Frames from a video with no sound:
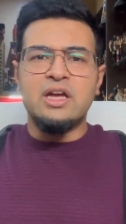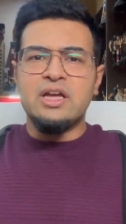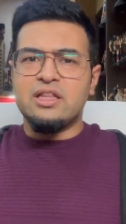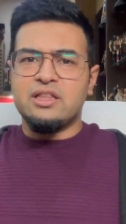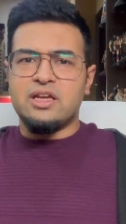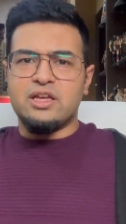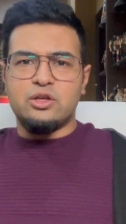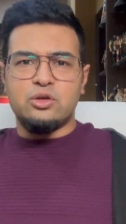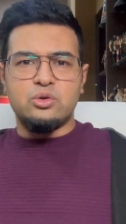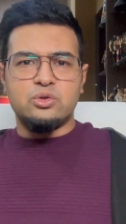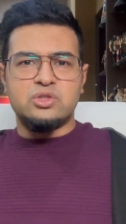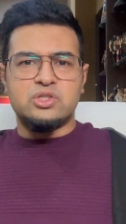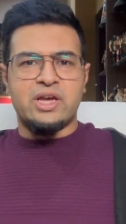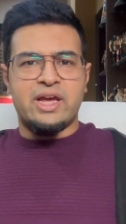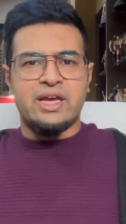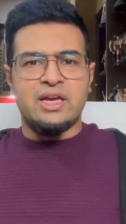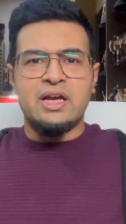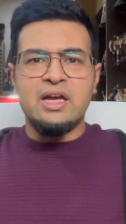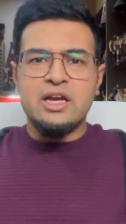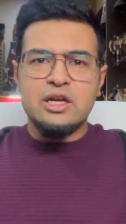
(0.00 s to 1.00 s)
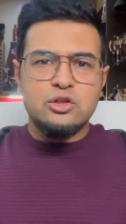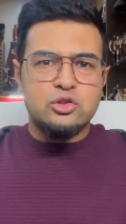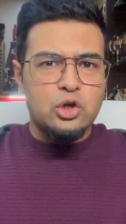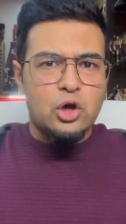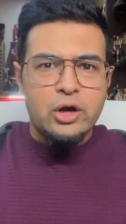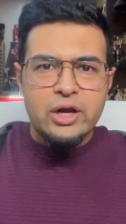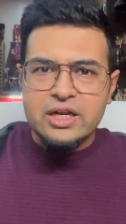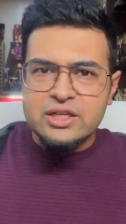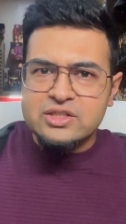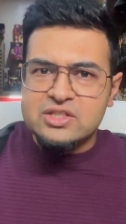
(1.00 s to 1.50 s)
they're using
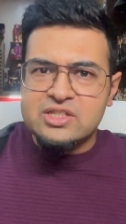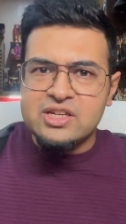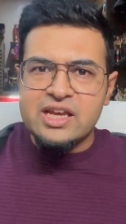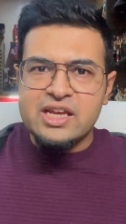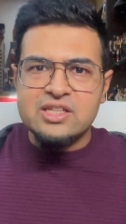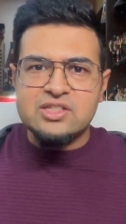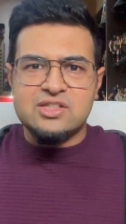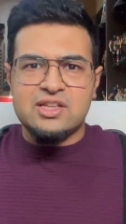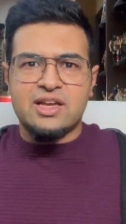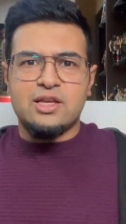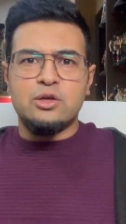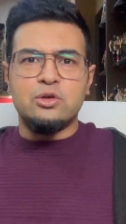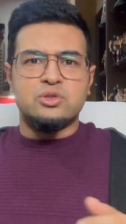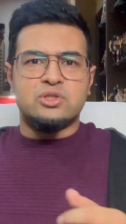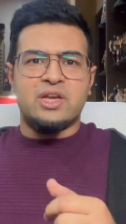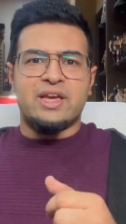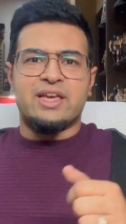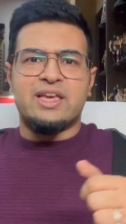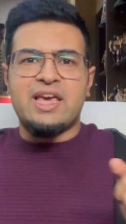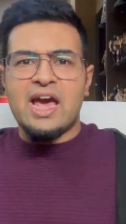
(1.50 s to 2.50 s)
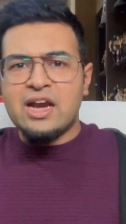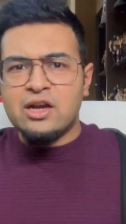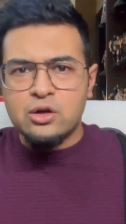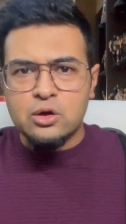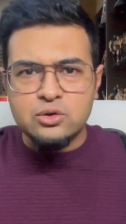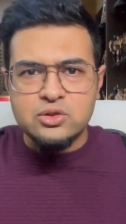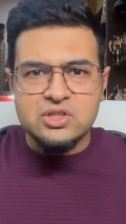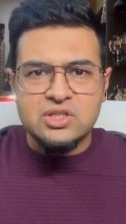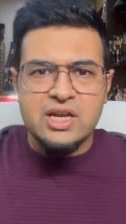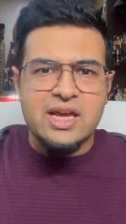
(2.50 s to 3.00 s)
toilet seats, they're using
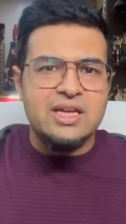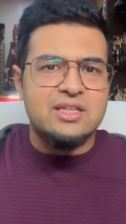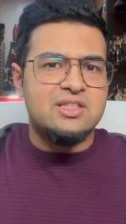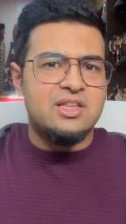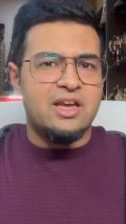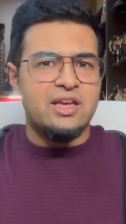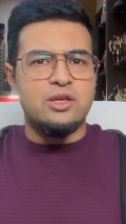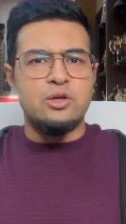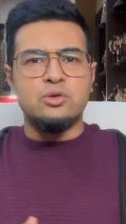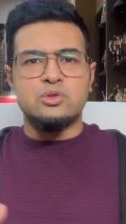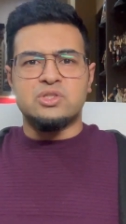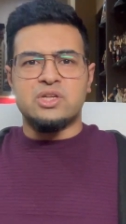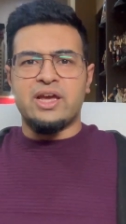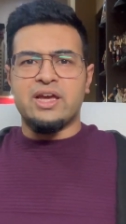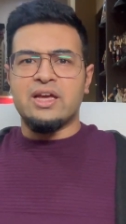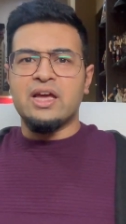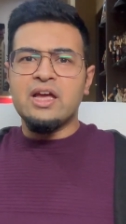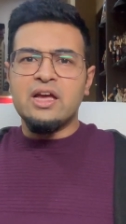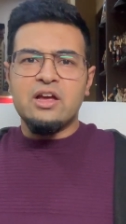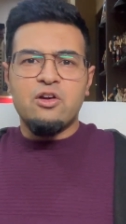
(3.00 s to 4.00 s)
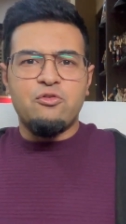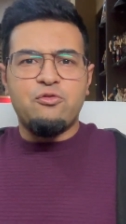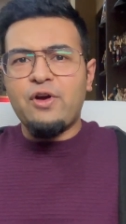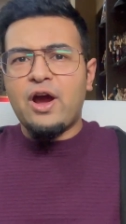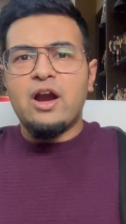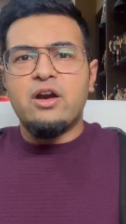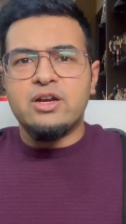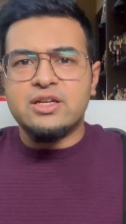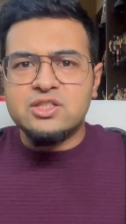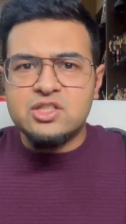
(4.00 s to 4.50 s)
kendo sticks, they're using
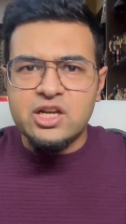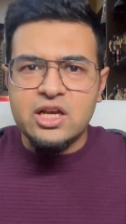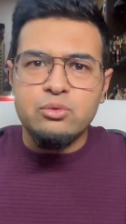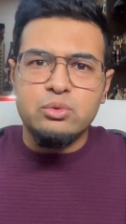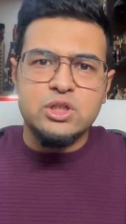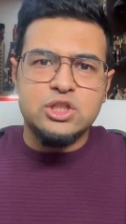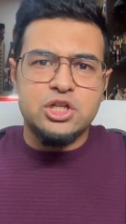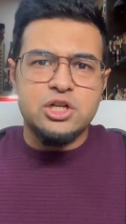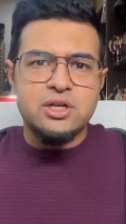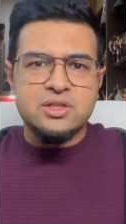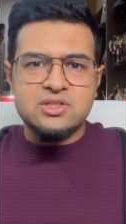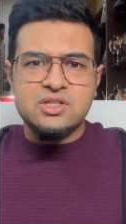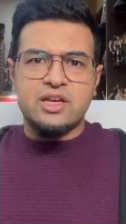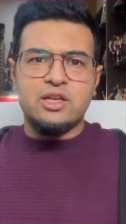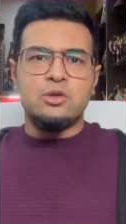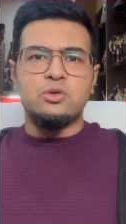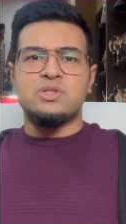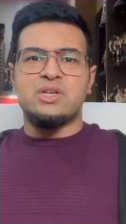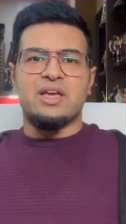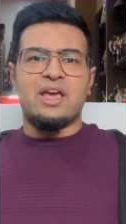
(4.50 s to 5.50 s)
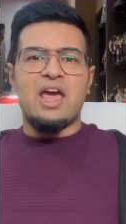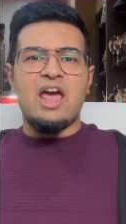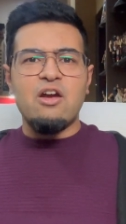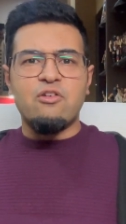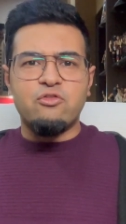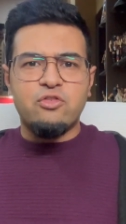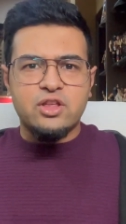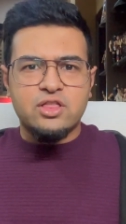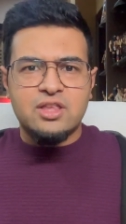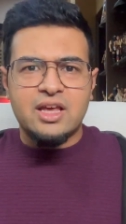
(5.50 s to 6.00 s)
fire extinguishers, they're using
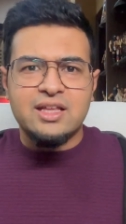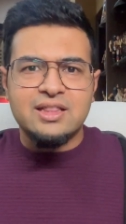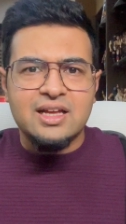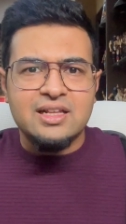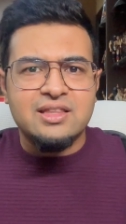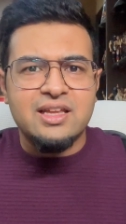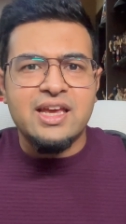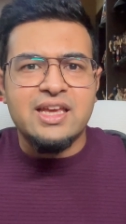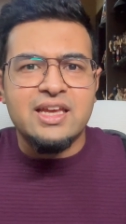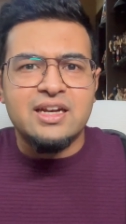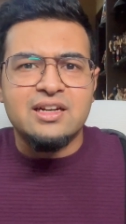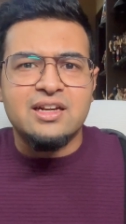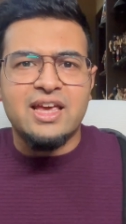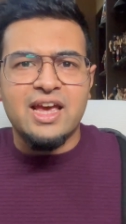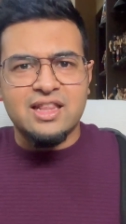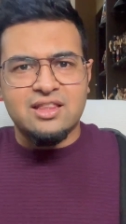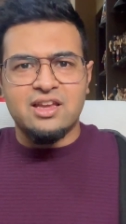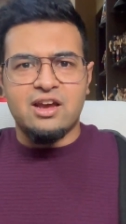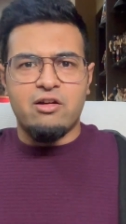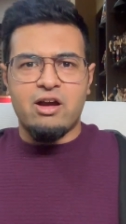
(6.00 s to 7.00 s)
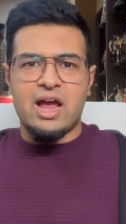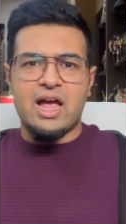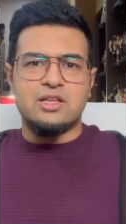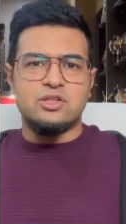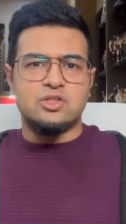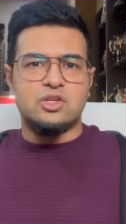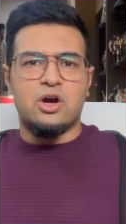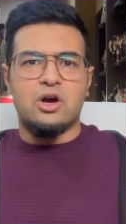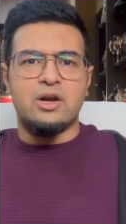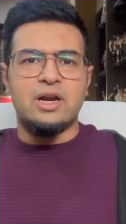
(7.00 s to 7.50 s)
everything that they can get their
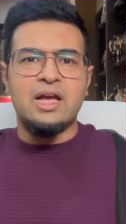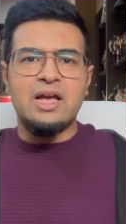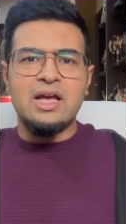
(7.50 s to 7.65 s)
hands on,